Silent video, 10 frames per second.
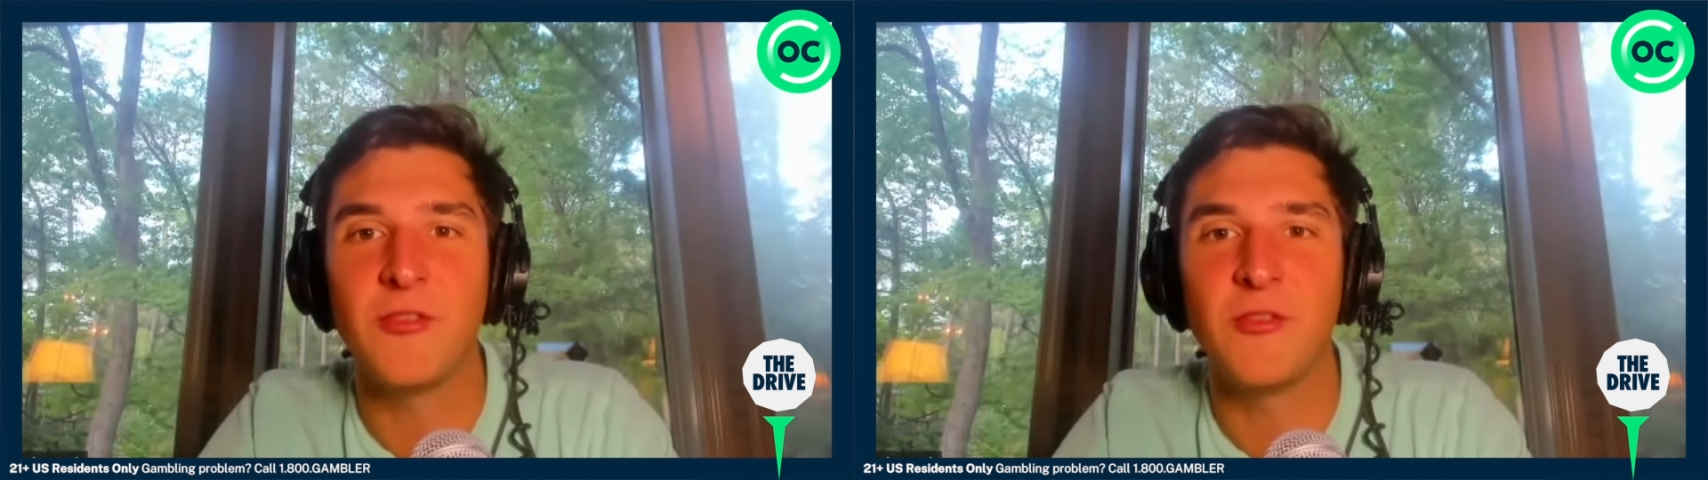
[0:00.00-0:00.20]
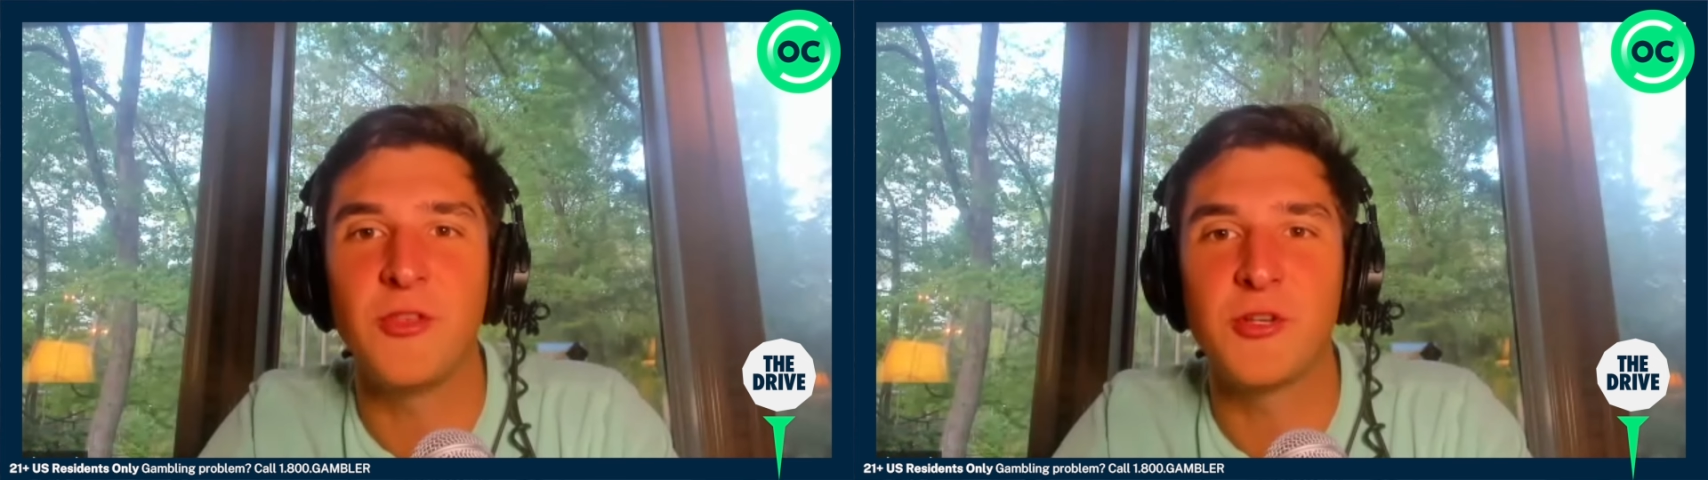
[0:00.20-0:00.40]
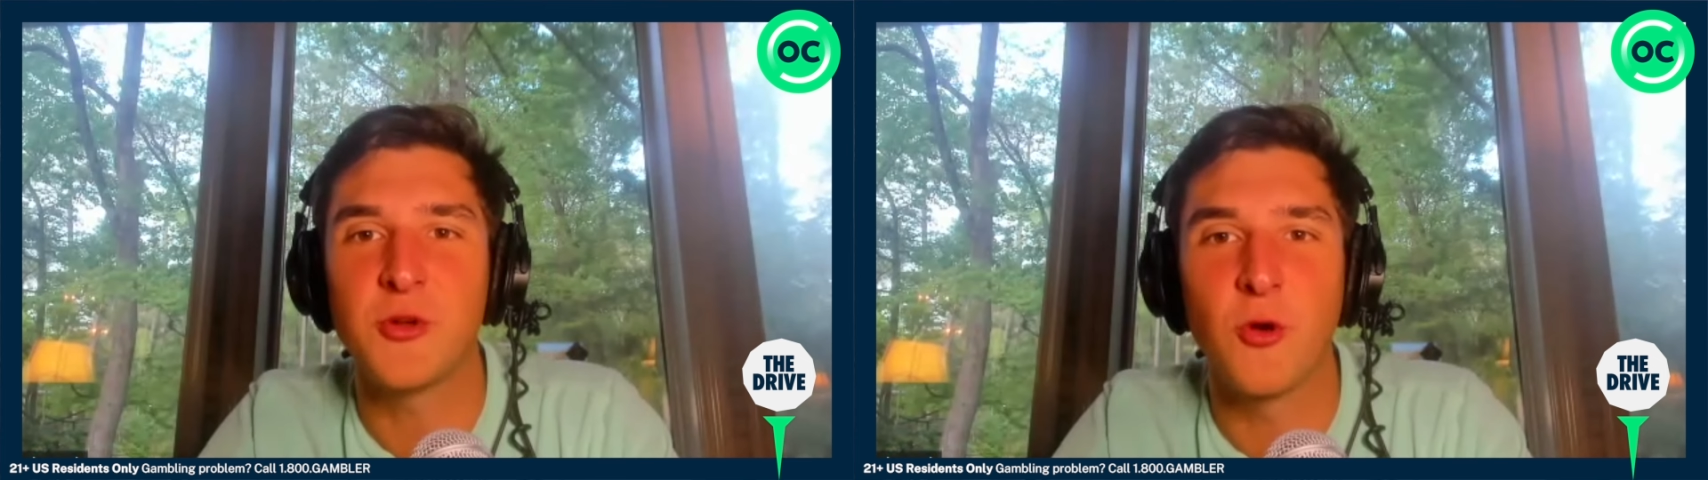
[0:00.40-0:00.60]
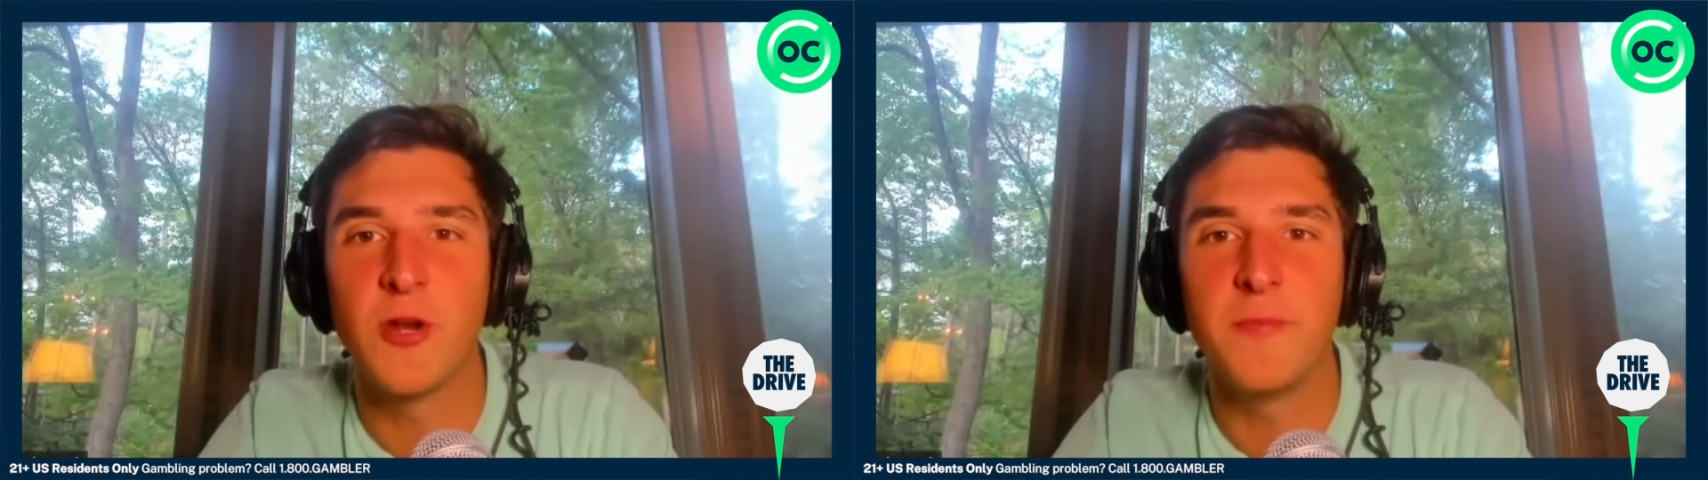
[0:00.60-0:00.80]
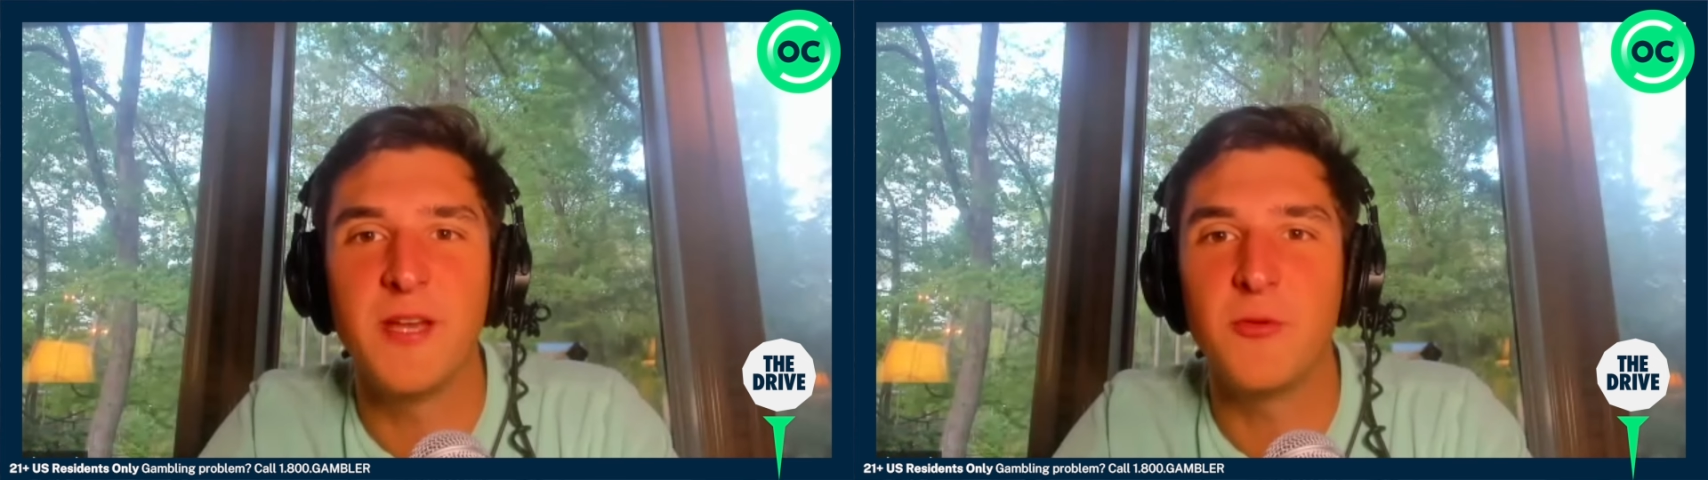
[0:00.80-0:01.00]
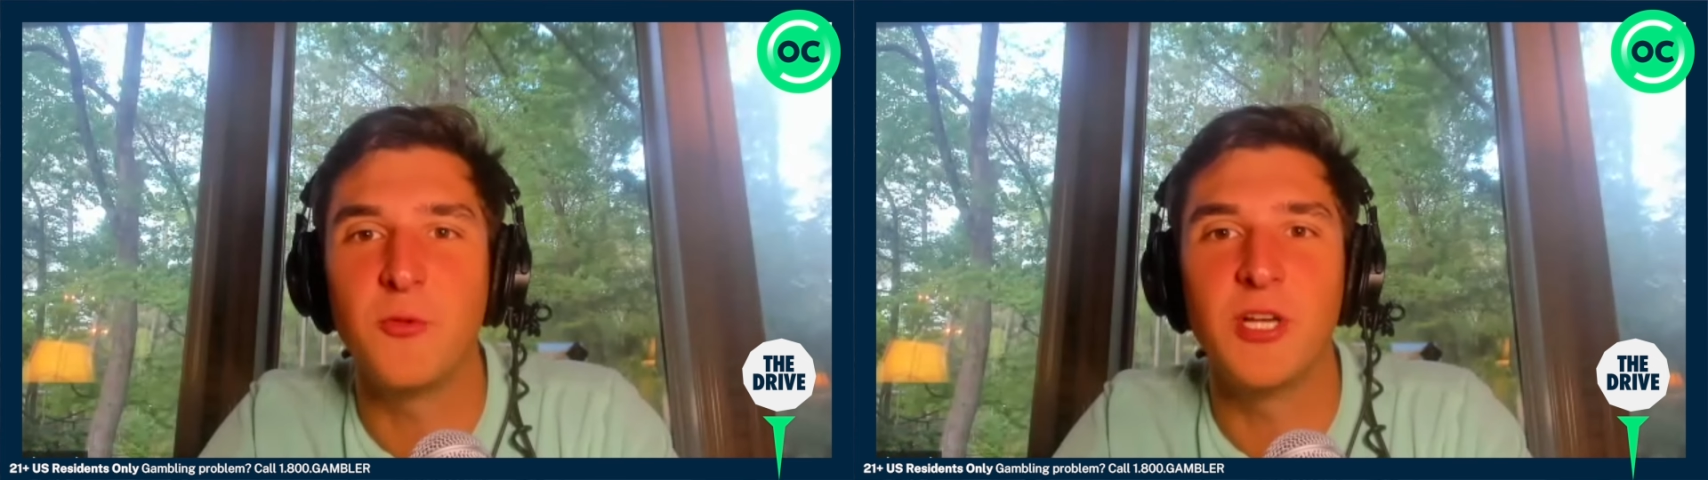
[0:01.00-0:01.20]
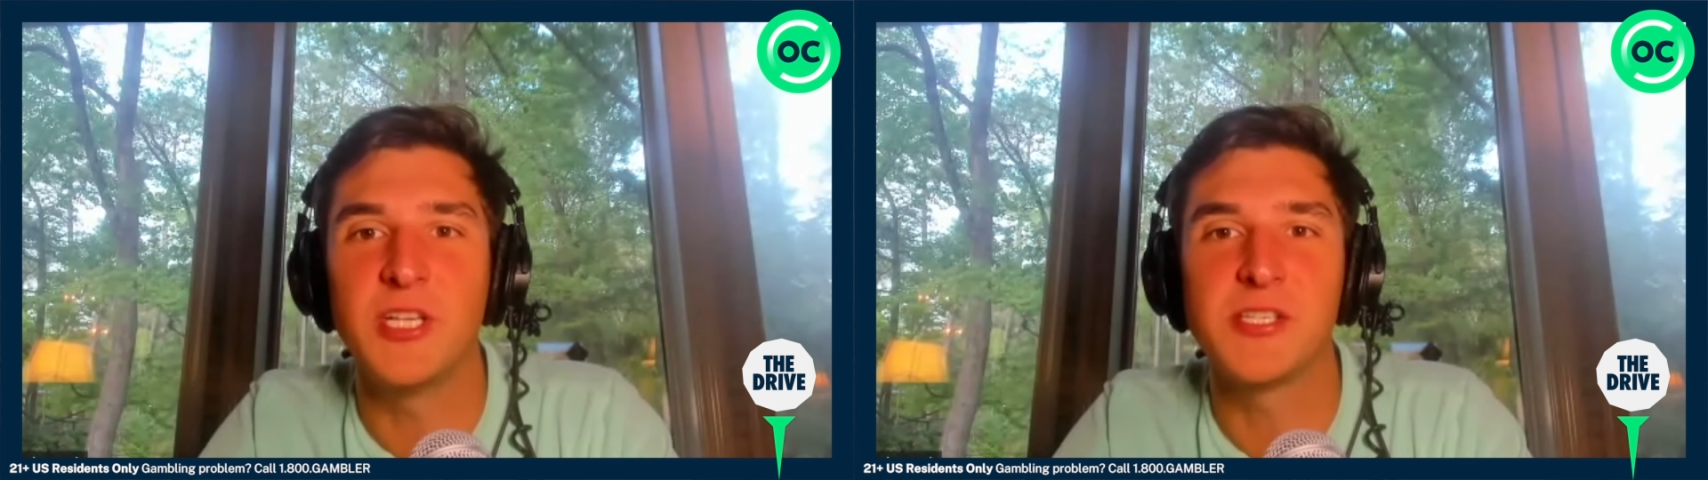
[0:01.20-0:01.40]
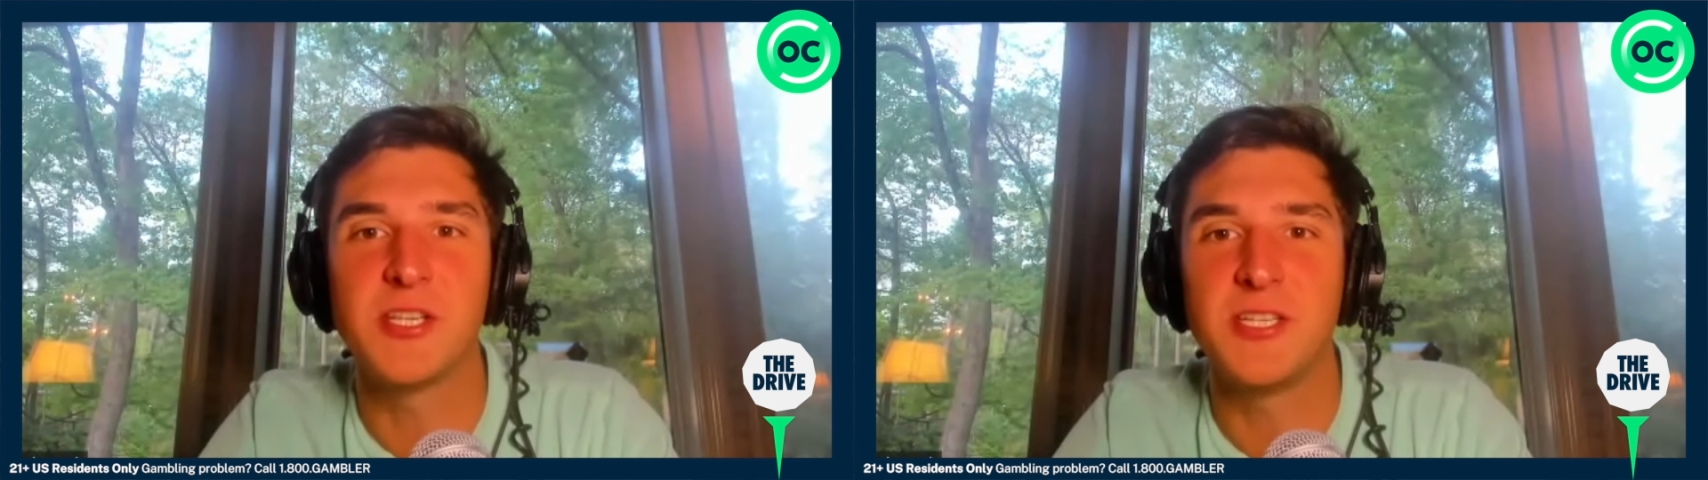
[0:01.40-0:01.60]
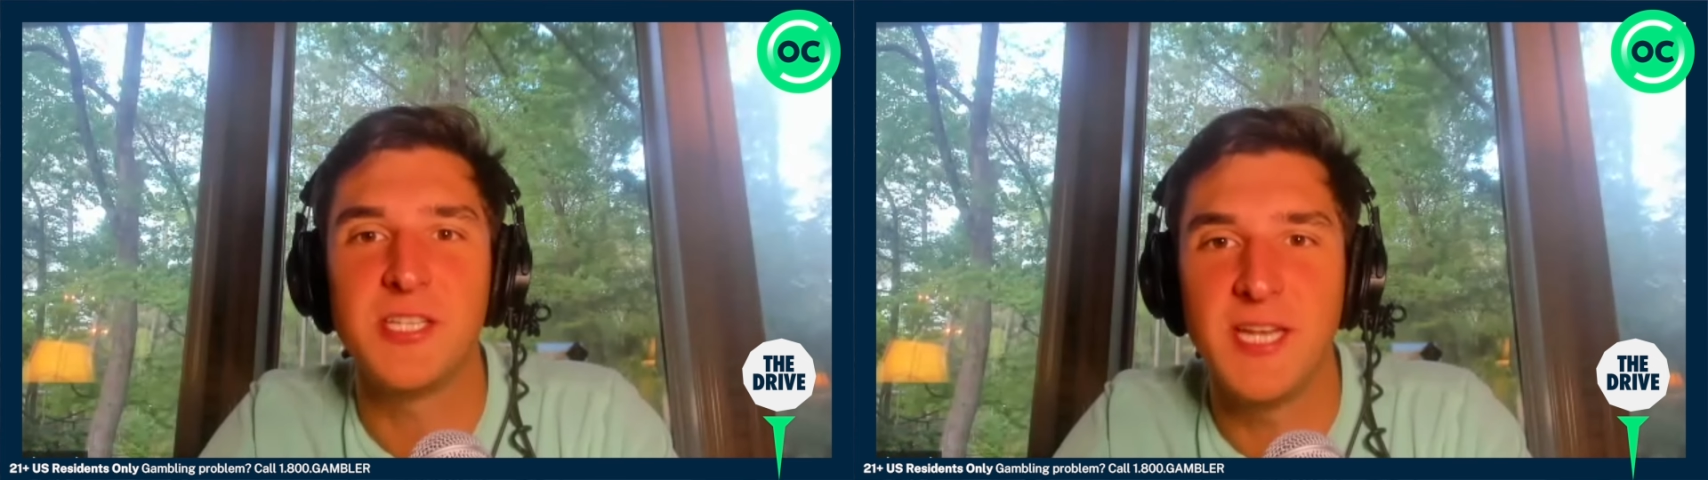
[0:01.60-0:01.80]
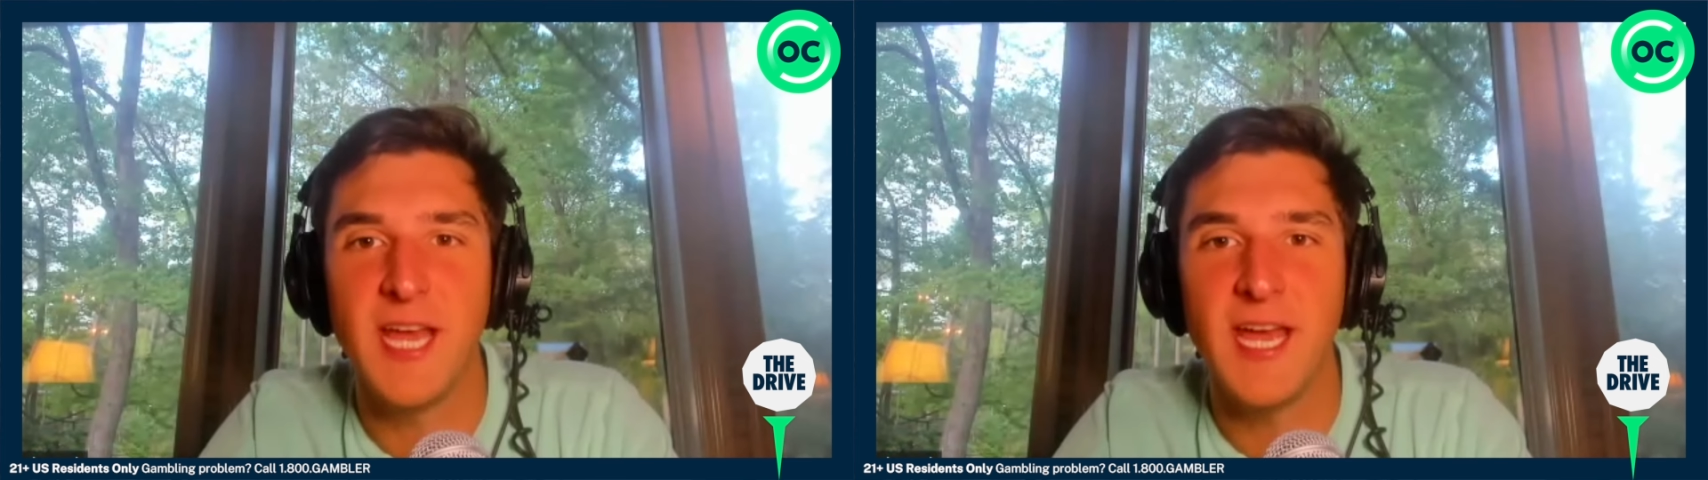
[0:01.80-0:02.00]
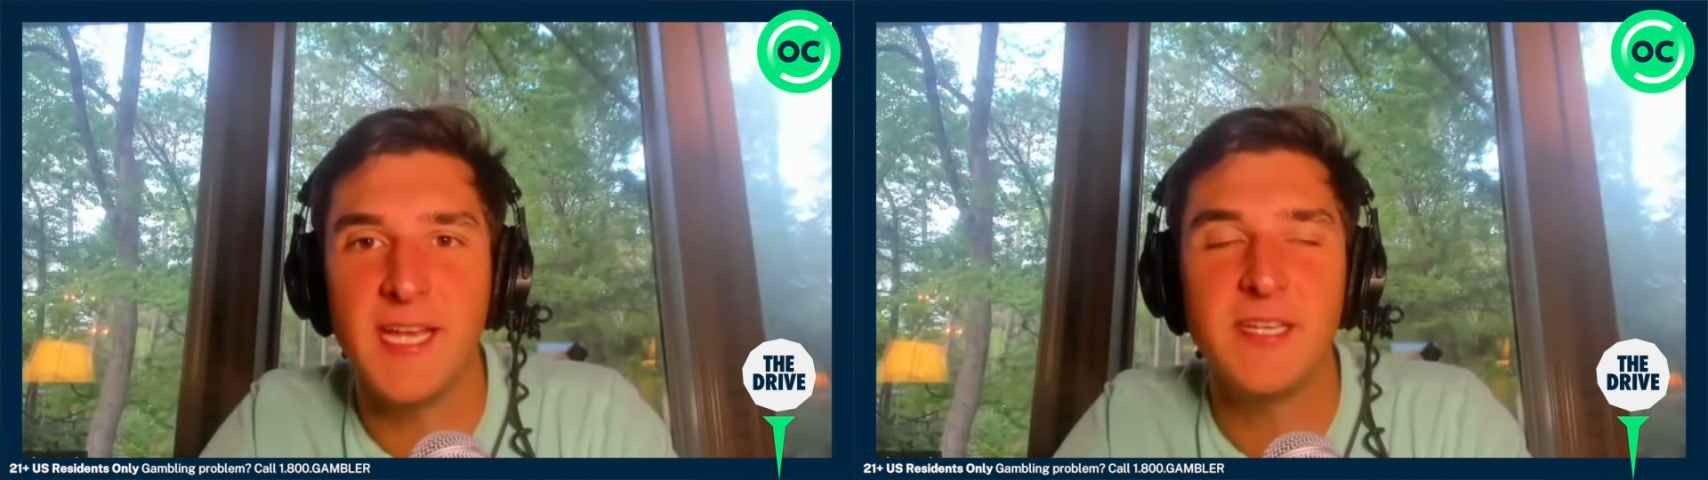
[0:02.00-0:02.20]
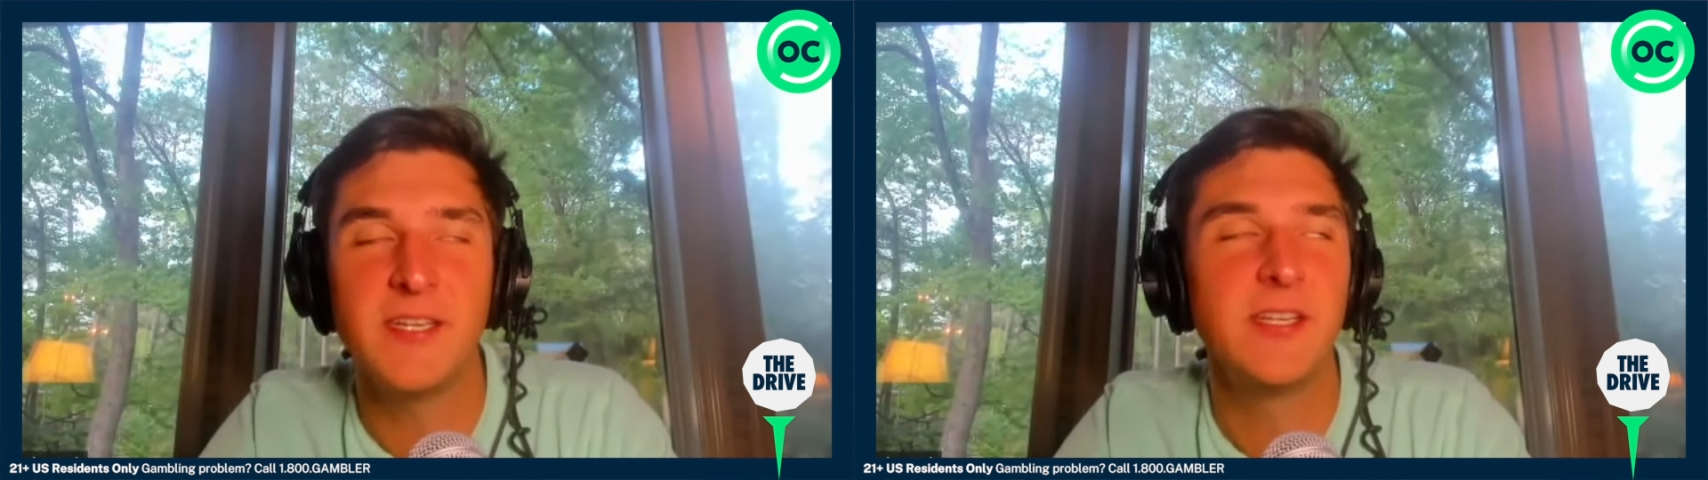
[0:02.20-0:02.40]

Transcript: the tournament was today,